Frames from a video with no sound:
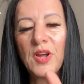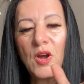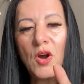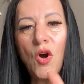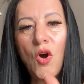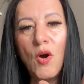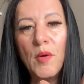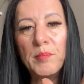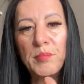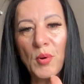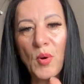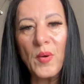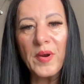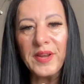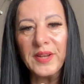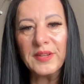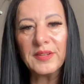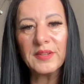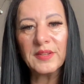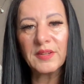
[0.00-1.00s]
on
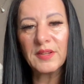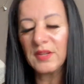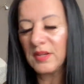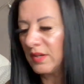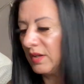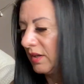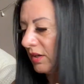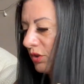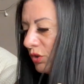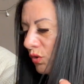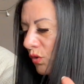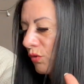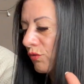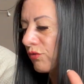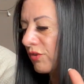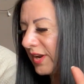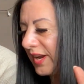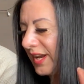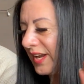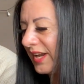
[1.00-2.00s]
point. You're
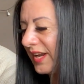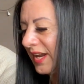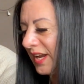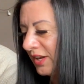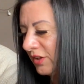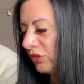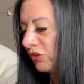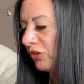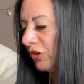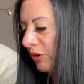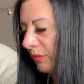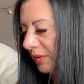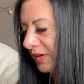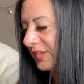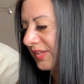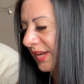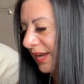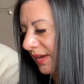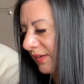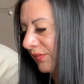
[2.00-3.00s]
really
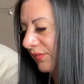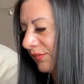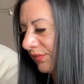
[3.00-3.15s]
intuitive.